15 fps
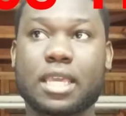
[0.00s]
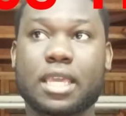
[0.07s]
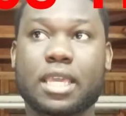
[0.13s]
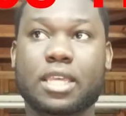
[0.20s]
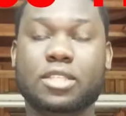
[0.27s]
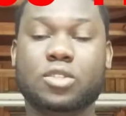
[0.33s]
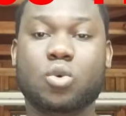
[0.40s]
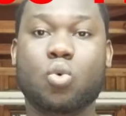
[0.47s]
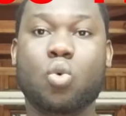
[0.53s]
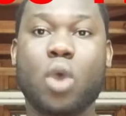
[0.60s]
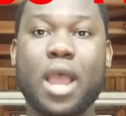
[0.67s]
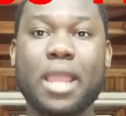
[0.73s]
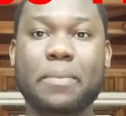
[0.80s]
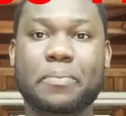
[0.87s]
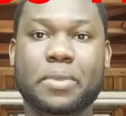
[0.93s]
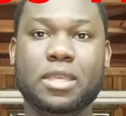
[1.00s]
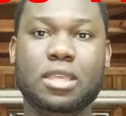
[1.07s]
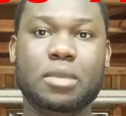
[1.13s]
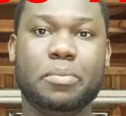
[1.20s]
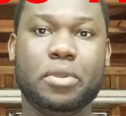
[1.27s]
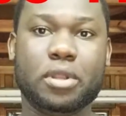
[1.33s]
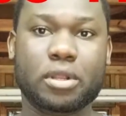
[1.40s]
is white
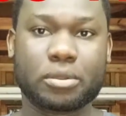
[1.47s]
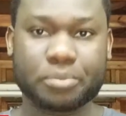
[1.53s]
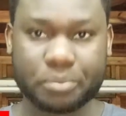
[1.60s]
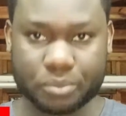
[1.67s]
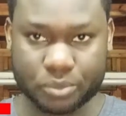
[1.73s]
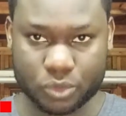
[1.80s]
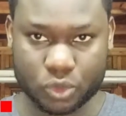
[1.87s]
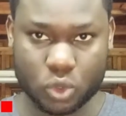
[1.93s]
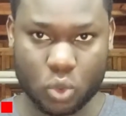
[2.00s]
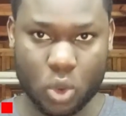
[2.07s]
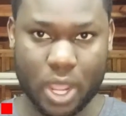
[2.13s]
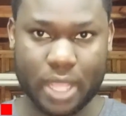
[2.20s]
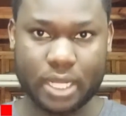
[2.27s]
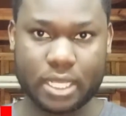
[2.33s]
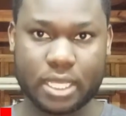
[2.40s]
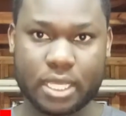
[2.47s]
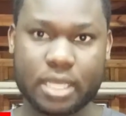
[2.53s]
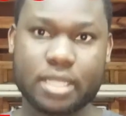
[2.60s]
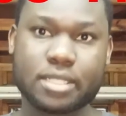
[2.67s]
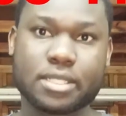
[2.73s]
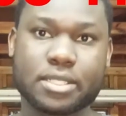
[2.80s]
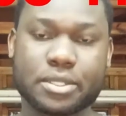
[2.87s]
people, white
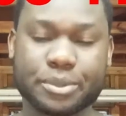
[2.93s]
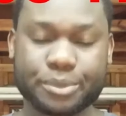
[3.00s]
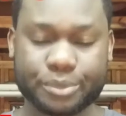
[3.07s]
kids